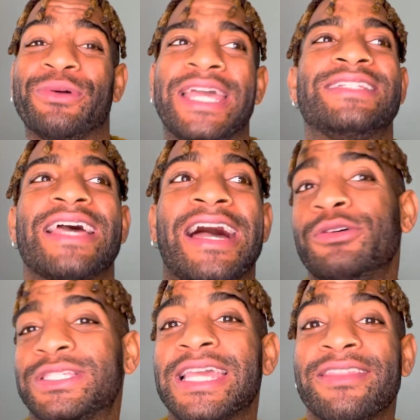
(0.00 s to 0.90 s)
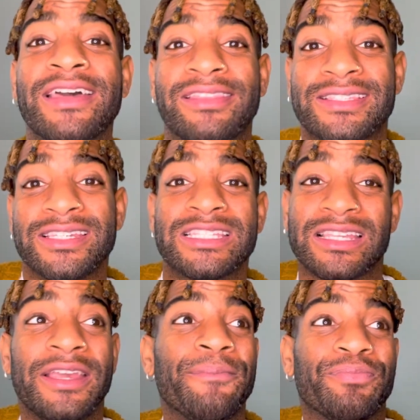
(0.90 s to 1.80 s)
And I'll say that this
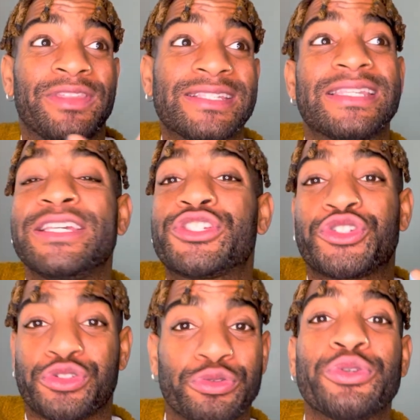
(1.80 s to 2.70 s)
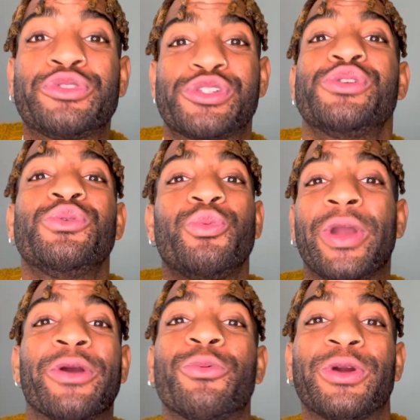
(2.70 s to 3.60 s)
is true to
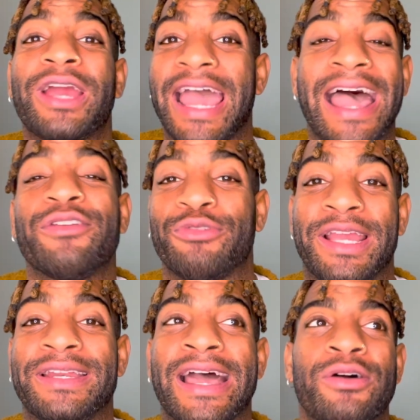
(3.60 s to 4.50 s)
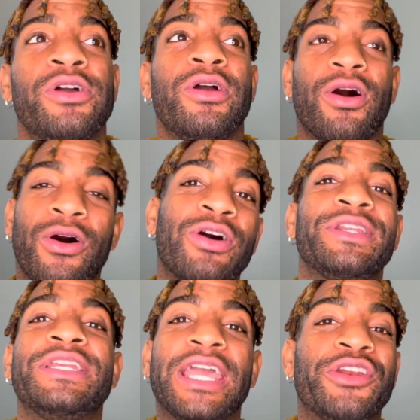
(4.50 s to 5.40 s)
where we're at right now on
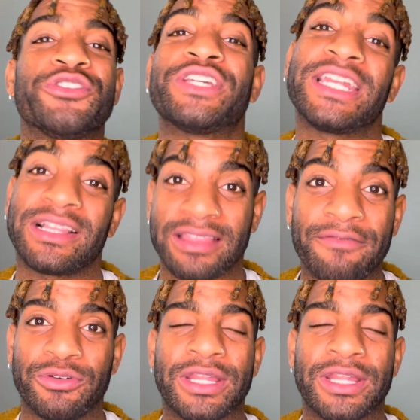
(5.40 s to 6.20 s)
an energetic level.